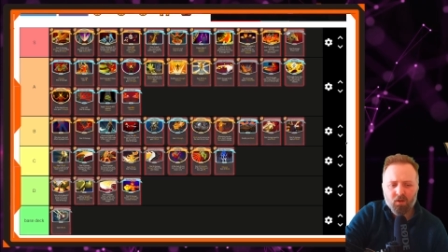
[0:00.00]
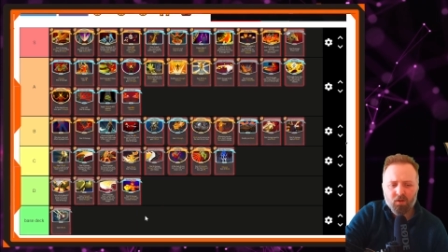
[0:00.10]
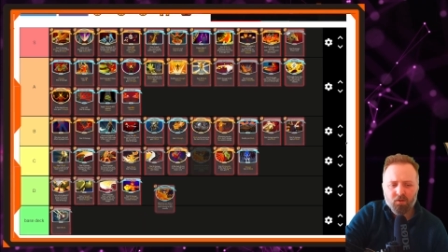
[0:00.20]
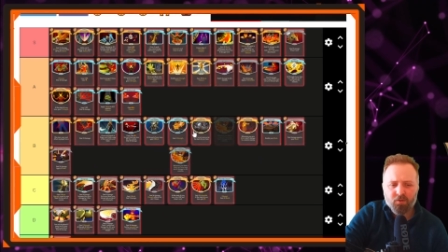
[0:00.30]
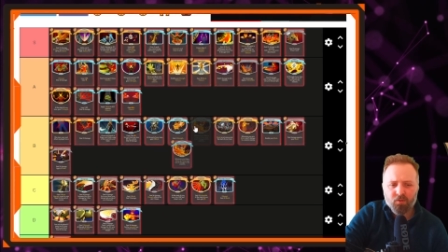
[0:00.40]

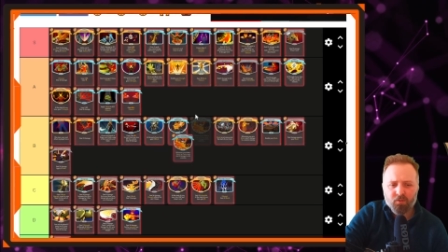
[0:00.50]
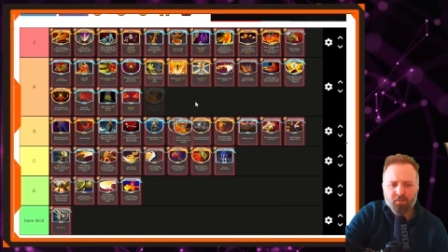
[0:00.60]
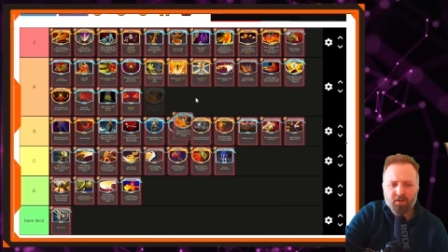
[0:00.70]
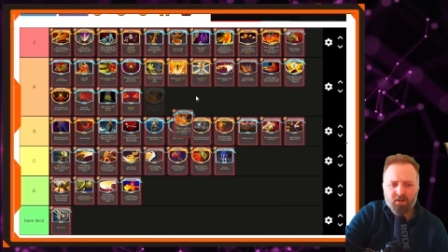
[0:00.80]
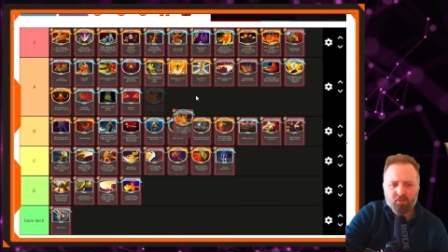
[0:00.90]
So,
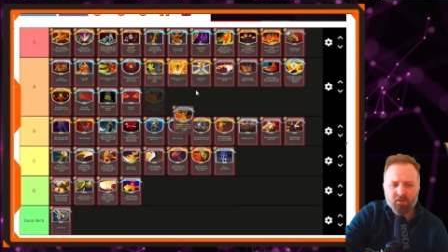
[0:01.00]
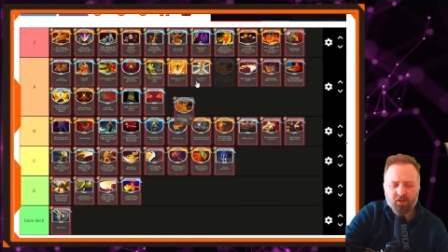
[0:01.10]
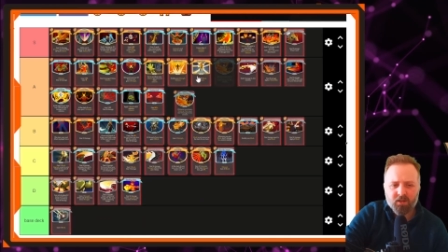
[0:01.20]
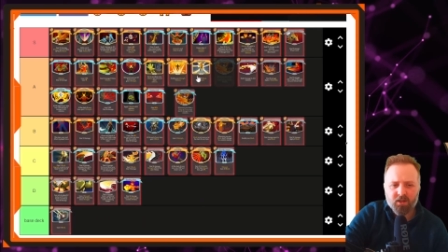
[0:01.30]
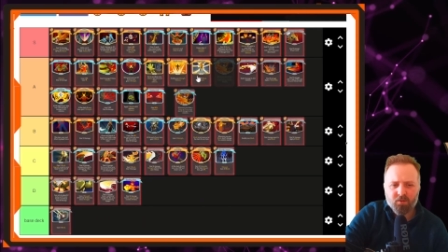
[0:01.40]
Fire
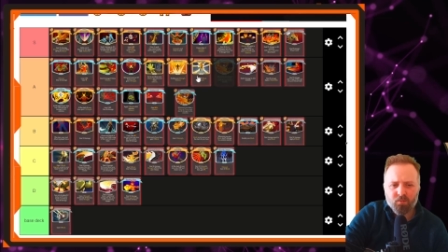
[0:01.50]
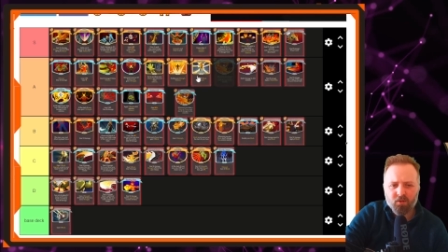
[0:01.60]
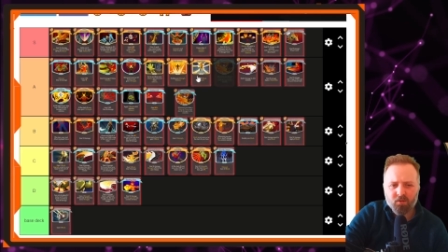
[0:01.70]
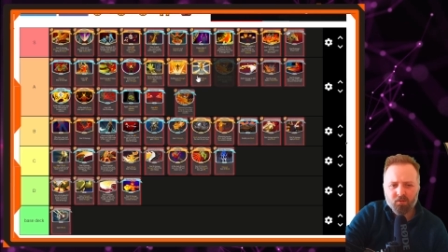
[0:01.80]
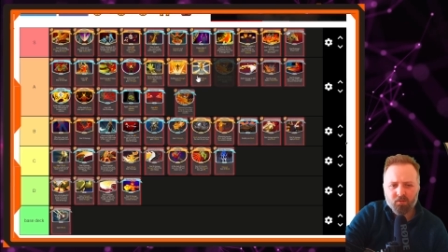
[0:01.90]
Breathing, next
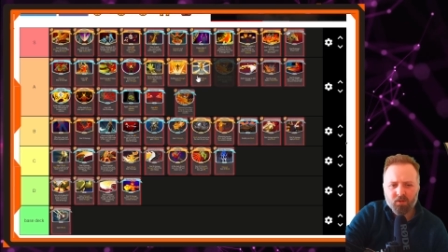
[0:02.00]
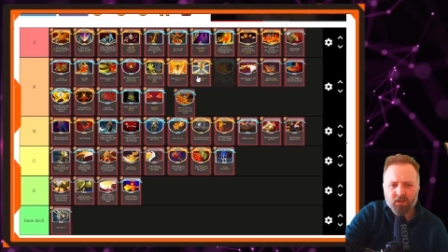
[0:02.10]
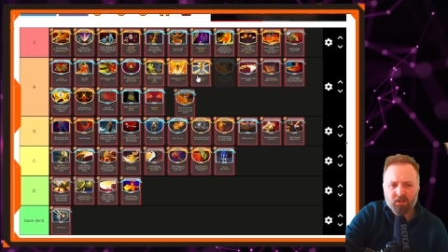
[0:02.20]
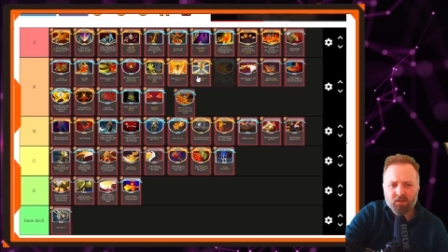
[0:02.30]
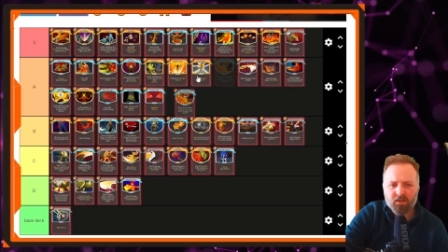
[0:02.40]
one.
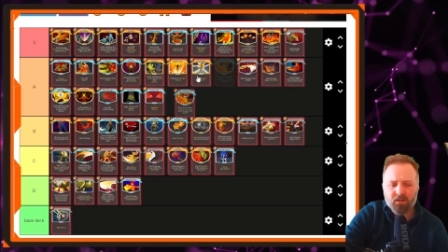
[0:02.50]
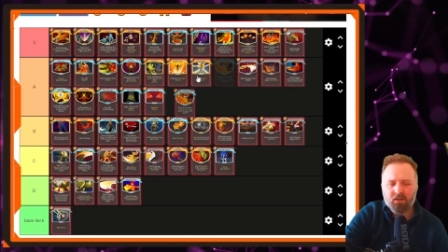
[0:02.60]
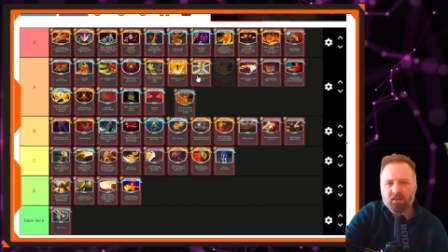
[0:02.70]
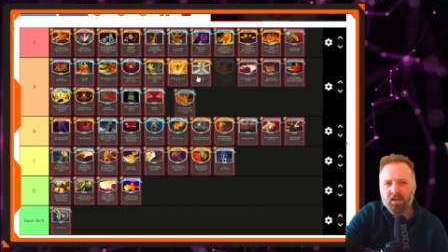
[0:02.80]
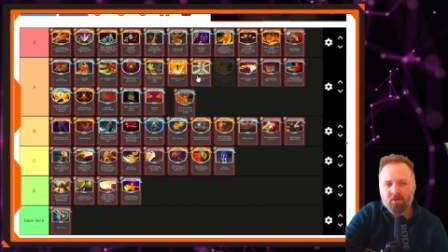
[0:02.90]

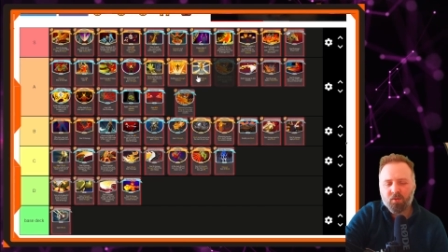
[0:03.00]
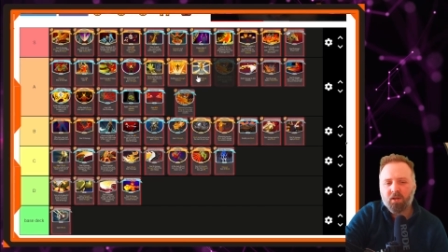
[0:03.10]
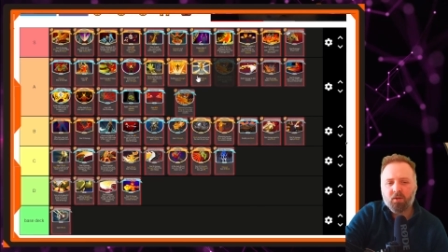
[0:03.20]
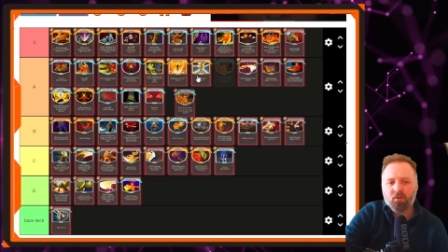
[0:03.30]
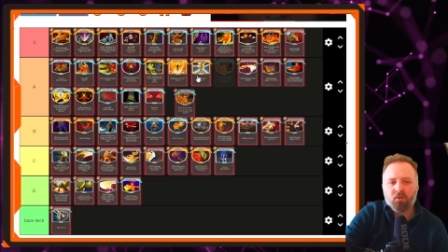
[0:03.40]
Dealing damage
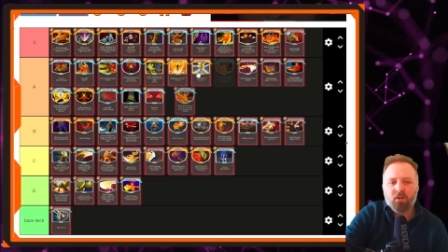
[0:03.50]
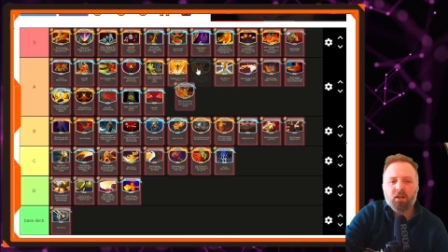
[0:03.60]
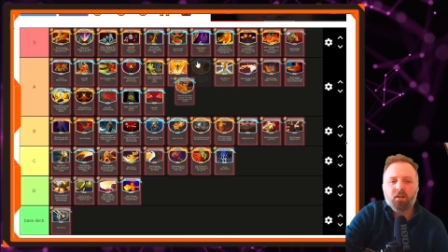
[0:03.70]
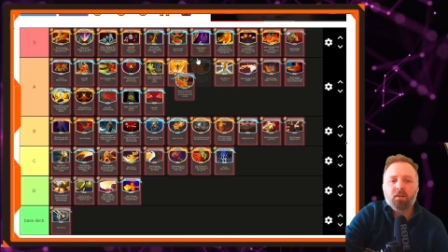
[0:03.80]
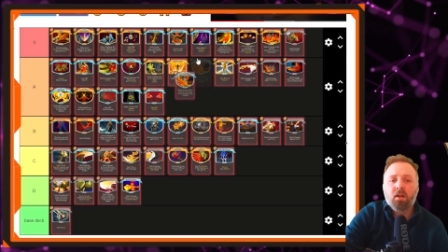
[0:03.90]
whenever you draw a
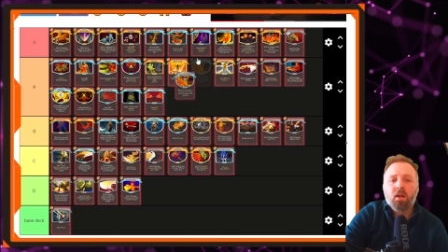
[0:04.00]
card.